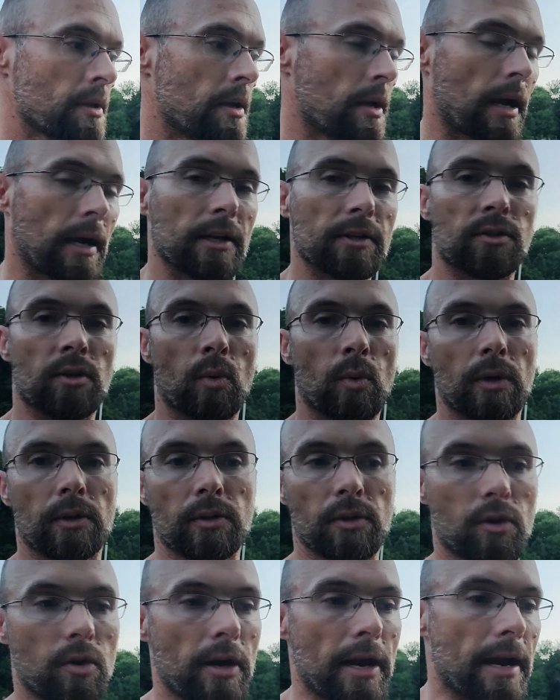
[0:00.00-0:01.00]
I just don't want it to
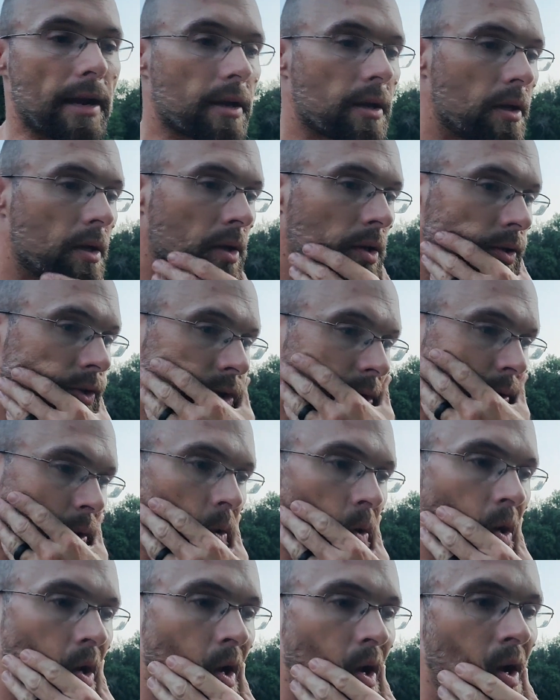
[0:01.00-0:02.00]
crack. So
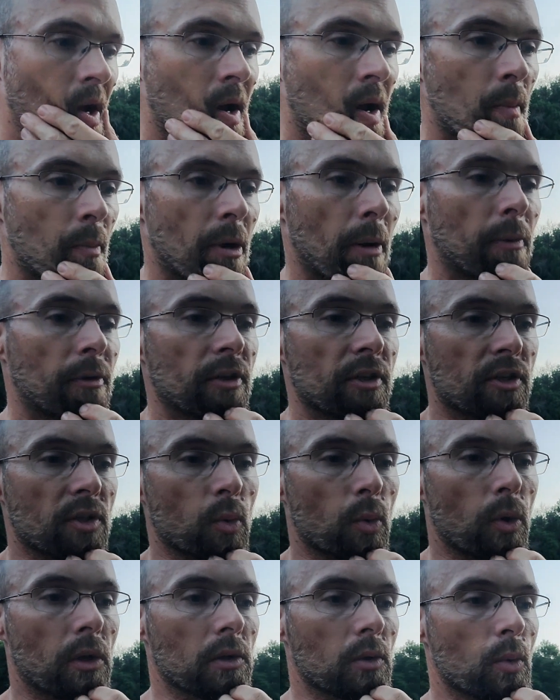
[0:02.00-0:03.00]
probably just the
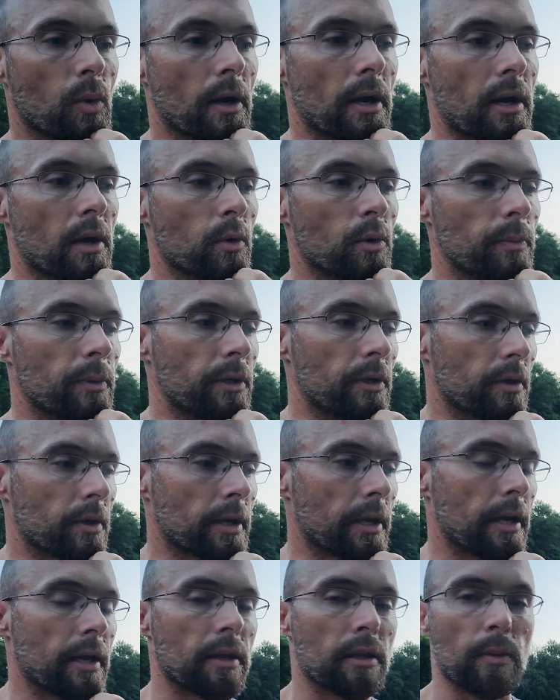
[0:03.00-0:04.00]
welded wire would be
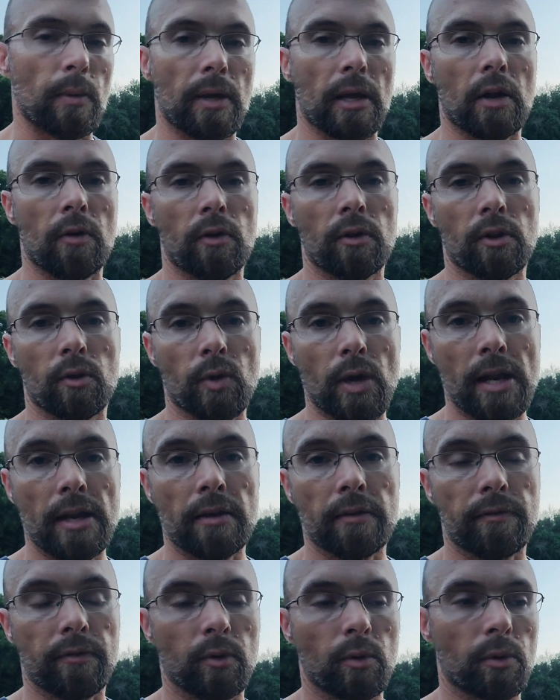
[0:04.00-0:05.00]
okay. And then we got to run the
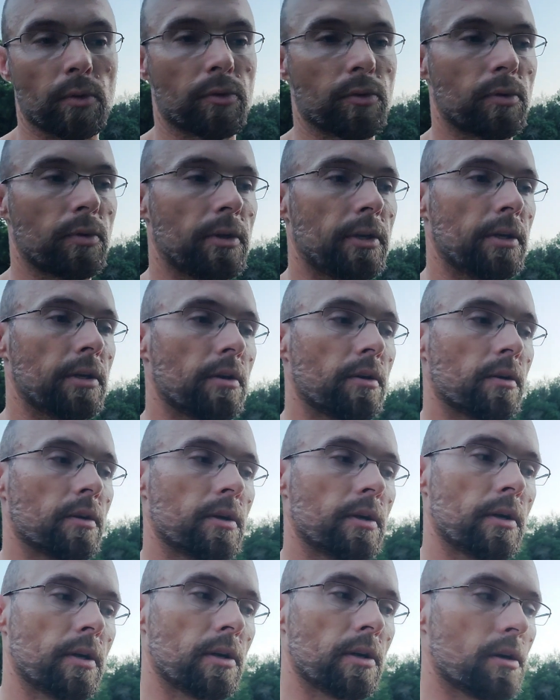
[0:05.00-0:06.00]
radiant floor through here
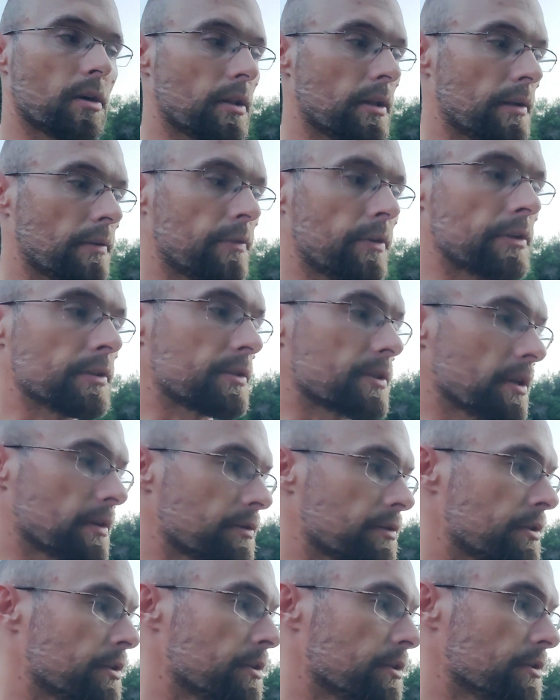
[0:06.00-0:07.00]
and all that fun stuff
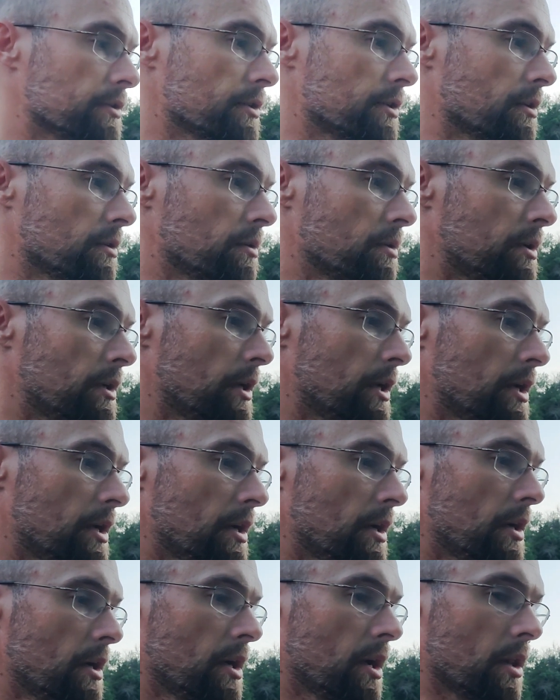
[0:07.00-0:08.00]
still. So
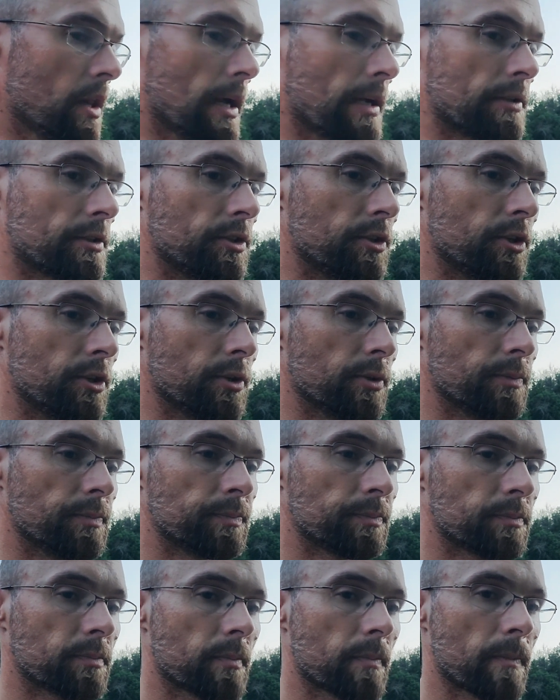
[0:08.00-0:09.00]
a lot to do,
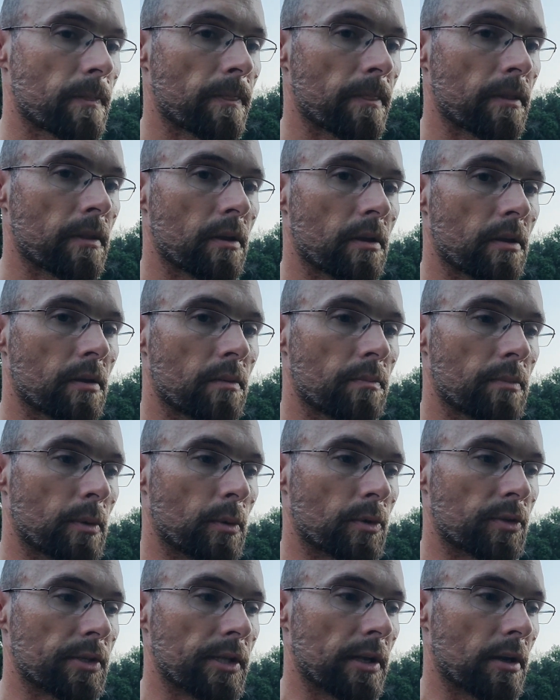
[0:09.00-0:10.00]
but
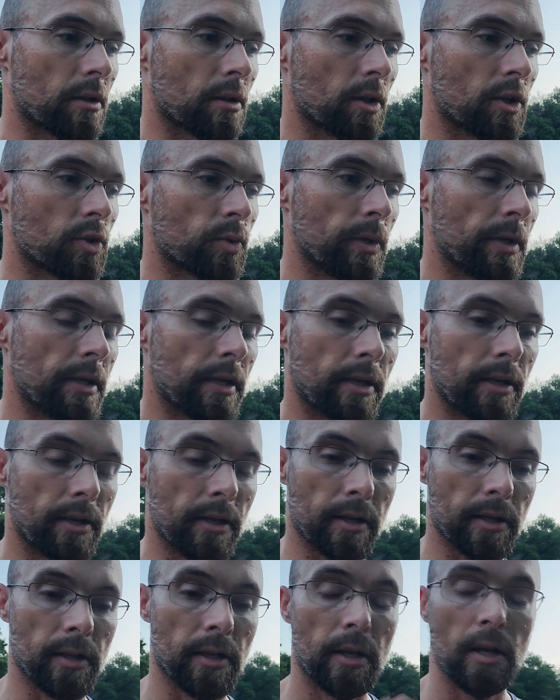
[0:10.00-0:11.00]
we'll see how close we can get it
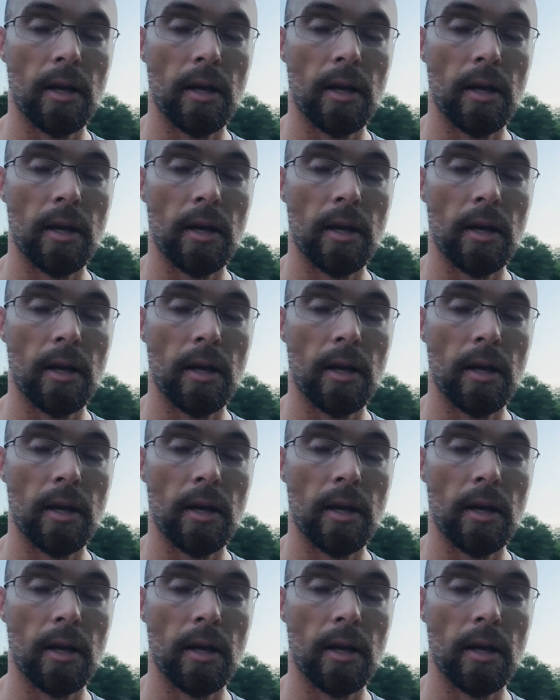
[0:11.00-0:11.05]
done.